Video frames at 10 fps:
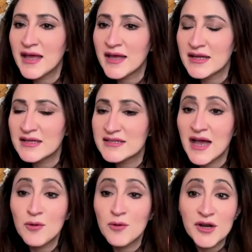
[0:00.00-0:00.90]
And
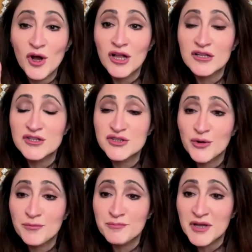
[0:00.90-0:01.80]
I want to
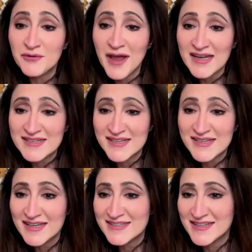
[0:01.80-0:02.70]
also, Mirette
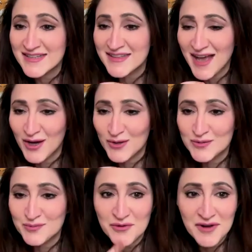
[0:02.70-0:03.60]
is in the
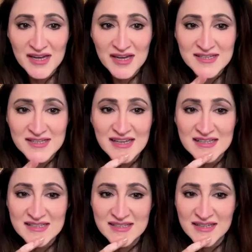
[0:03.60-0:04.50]
house. Mirette
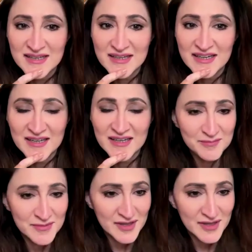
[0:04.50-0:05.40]
is
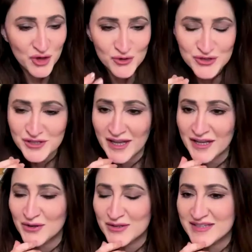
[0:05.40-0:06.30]
a coach
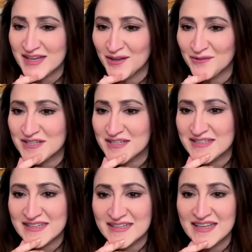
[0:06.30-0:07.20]
like yourself.
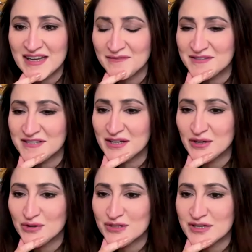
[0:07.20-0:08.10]
She's an EFT
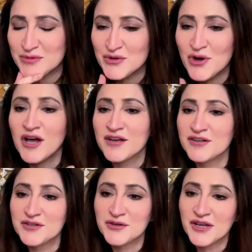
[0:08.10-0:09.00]
coach. I'm so
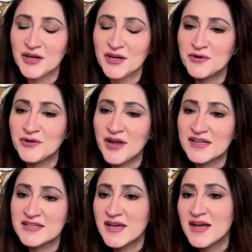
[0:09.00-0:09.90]
honored you're here,
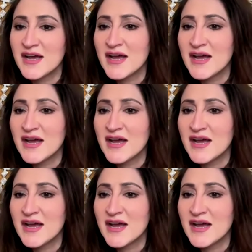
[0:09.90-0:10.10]
Mirette.